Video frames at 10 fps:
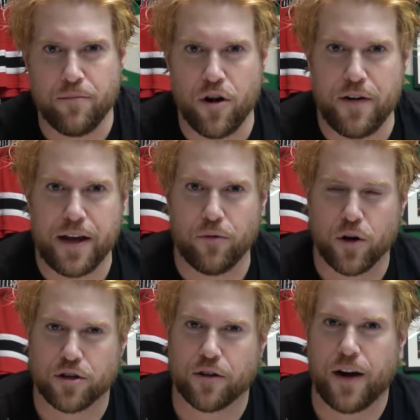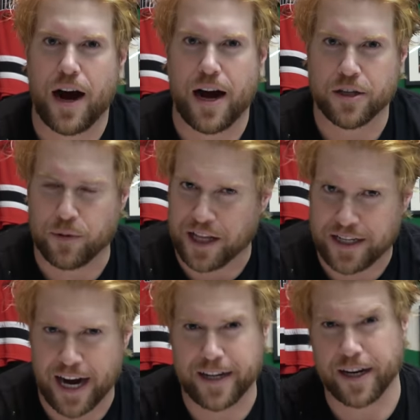movie The Wizard of Oz with the
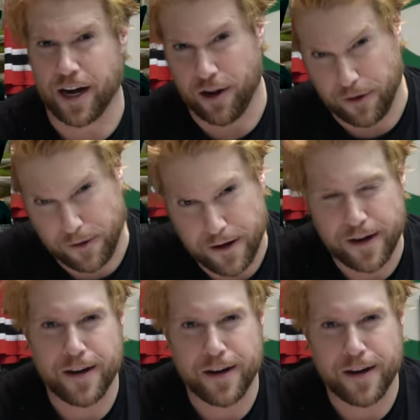Technicolor,